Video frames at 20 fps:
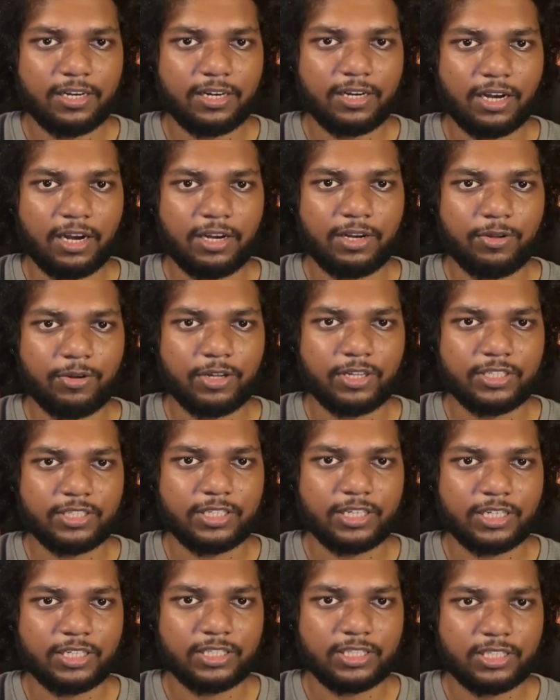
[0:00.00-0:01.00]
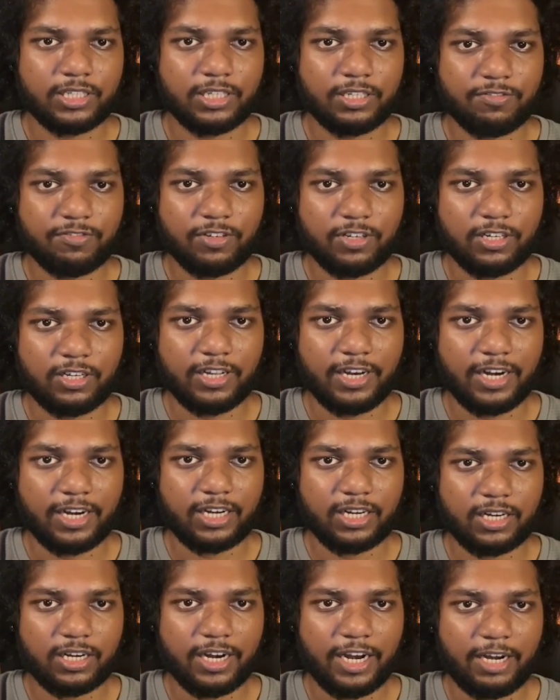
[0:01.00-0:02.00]
and you can test it for
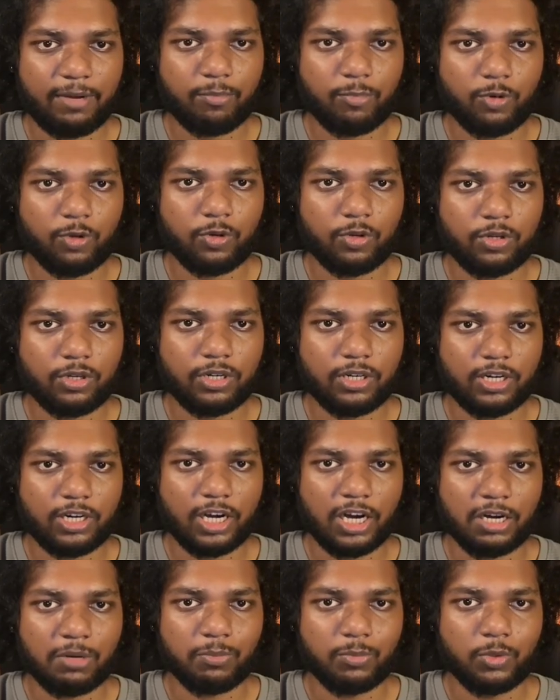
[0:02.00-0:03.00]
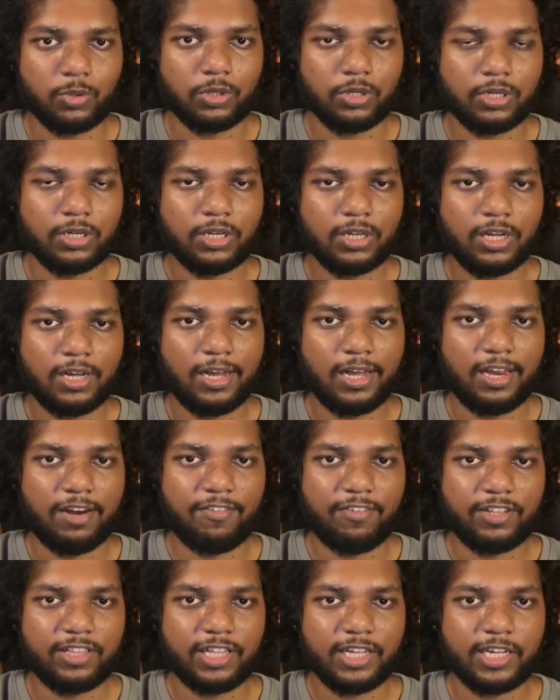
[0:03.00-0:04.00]
direct light mode, dark mode, and
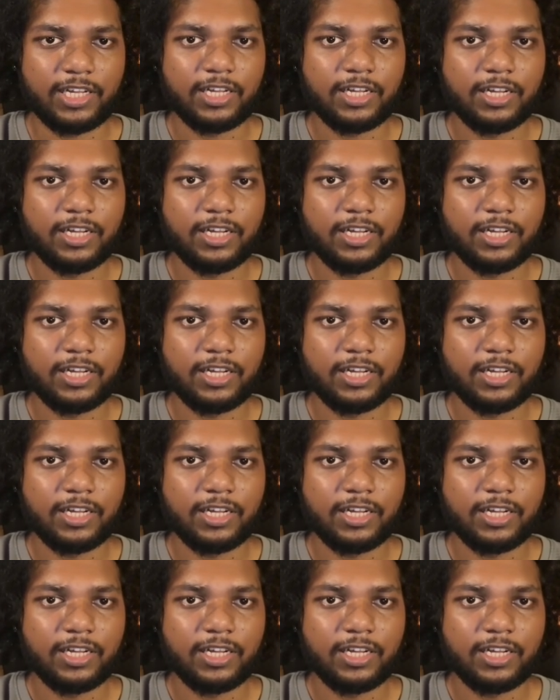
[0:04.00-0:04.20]
everything.